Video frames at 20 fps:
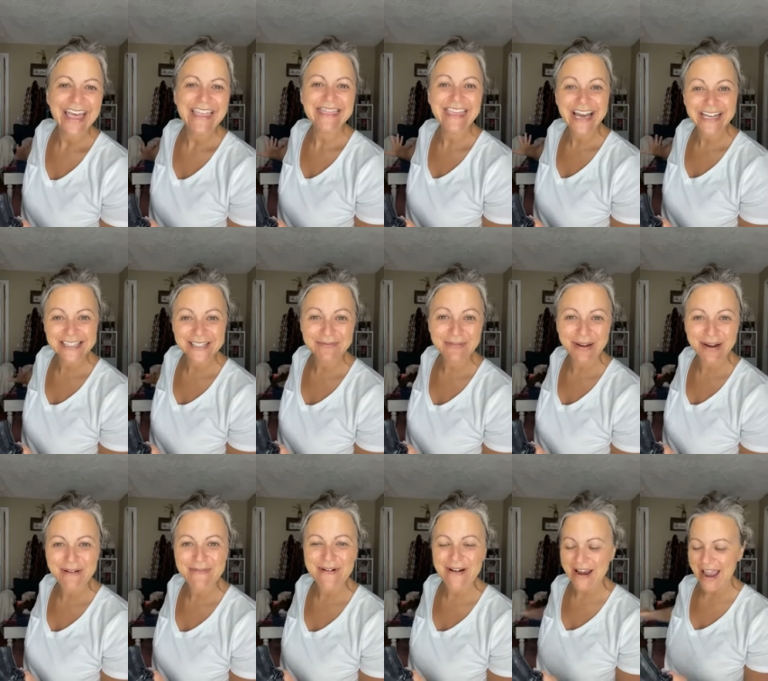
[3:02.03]
That's
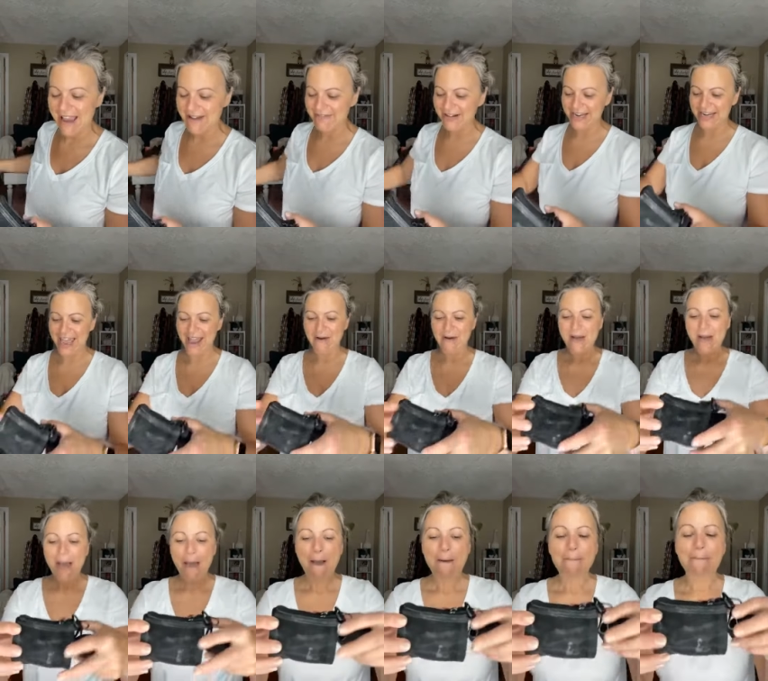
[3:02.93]
where we're at right now.
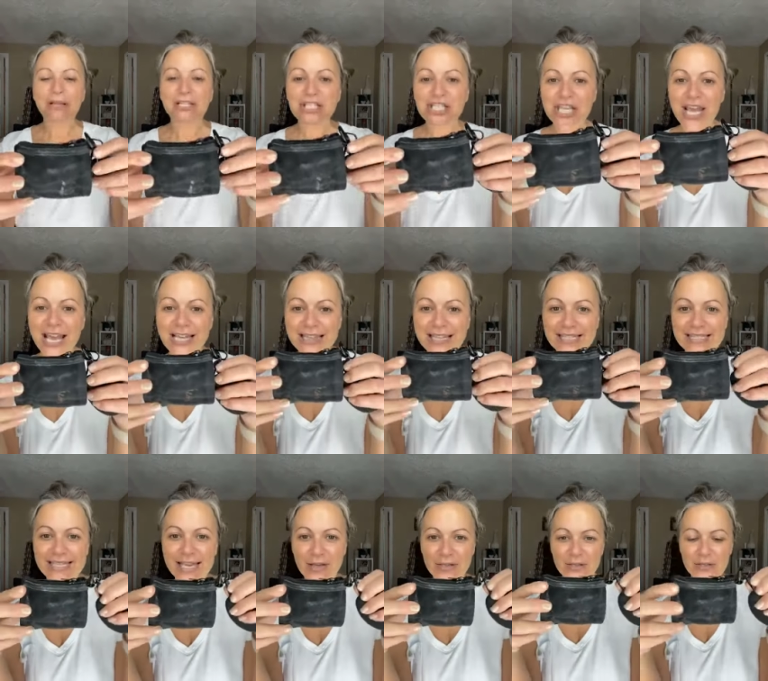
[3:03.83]
But check
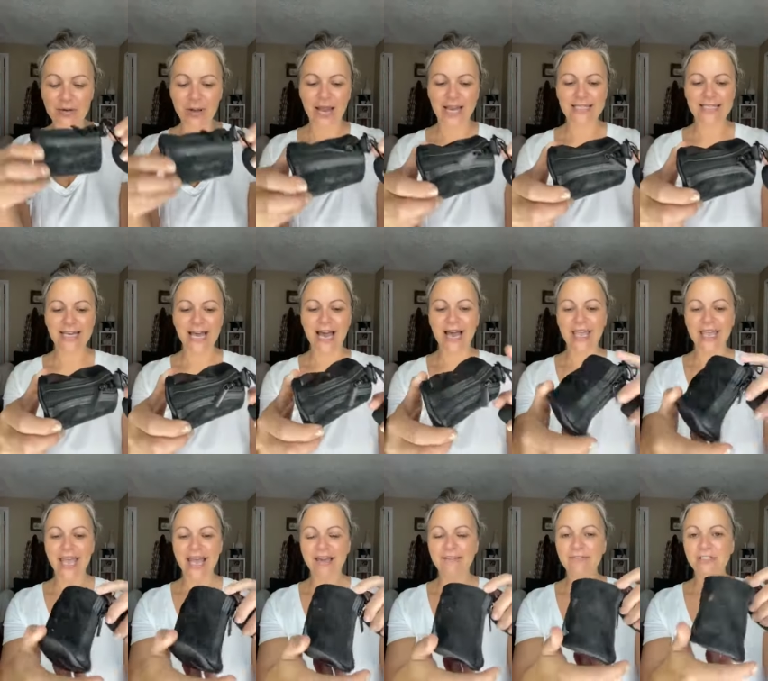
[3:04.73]
this out, you guys. I
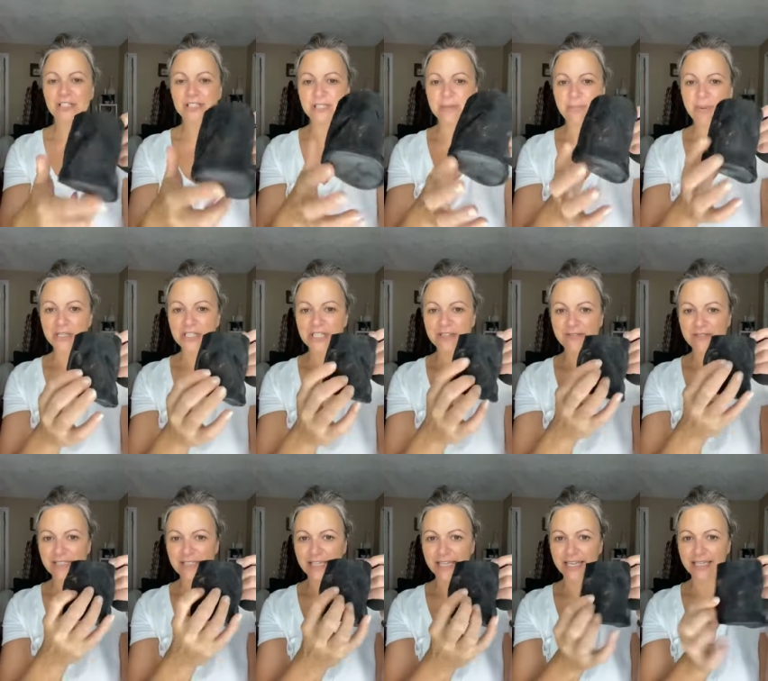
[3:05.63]
have just a bunch of
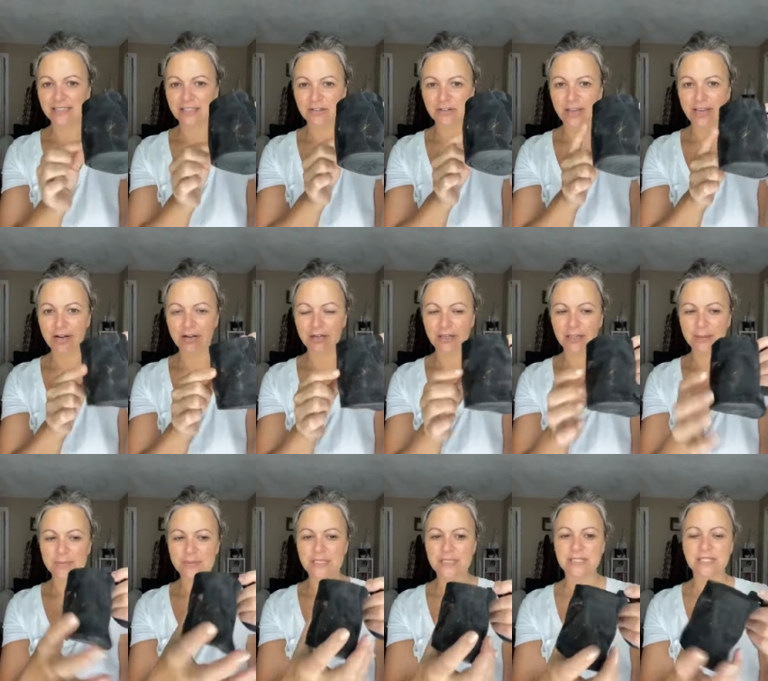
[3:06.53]
like little hair
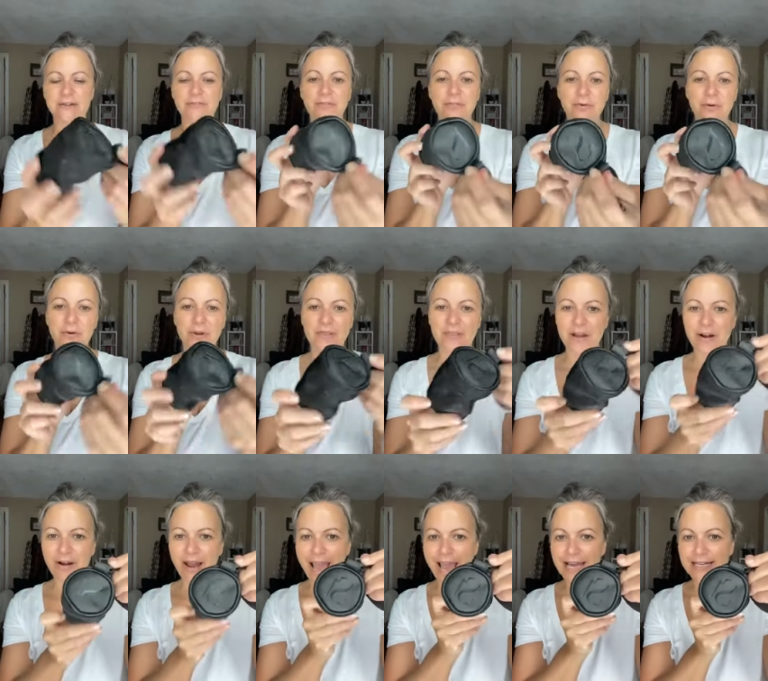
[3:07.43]
clips and stuff thrown in
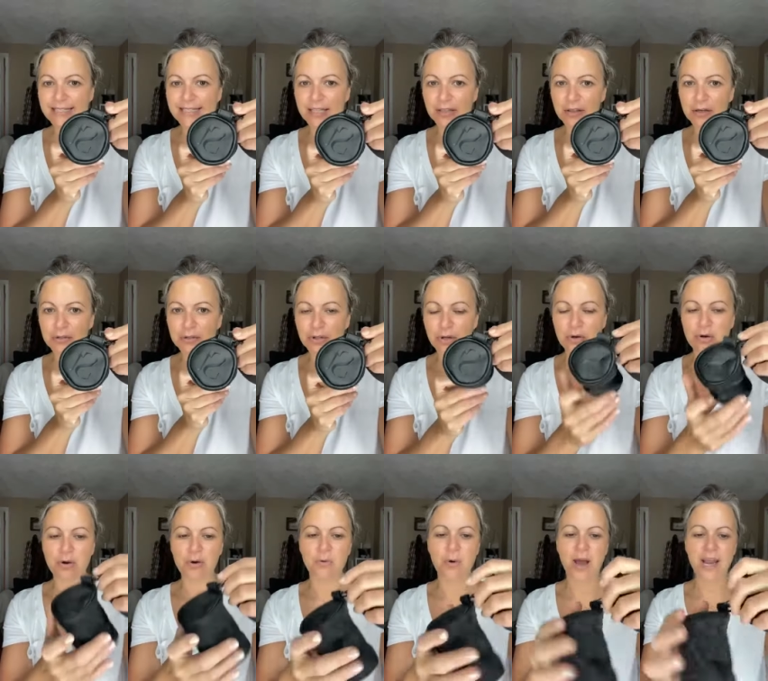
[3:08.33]
there. It has the little
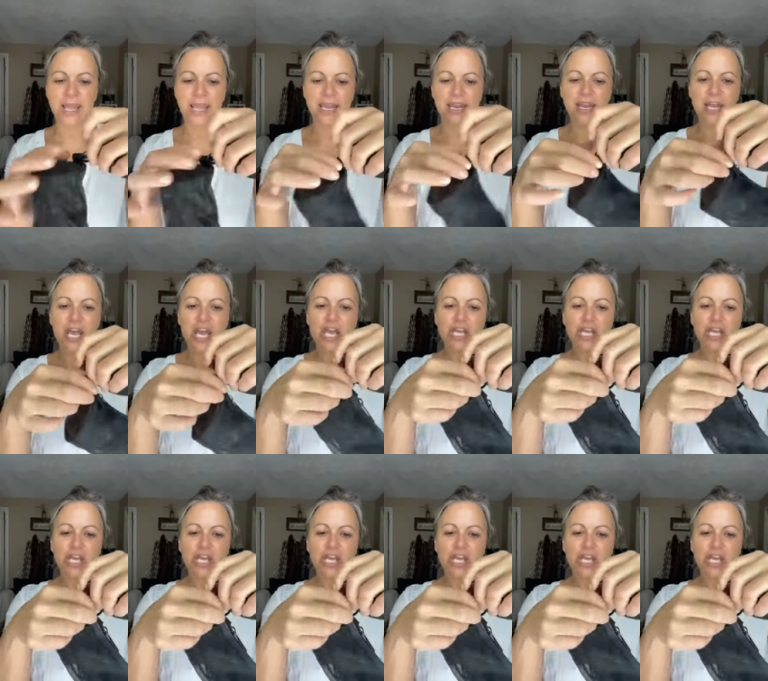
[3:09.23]
logo on it.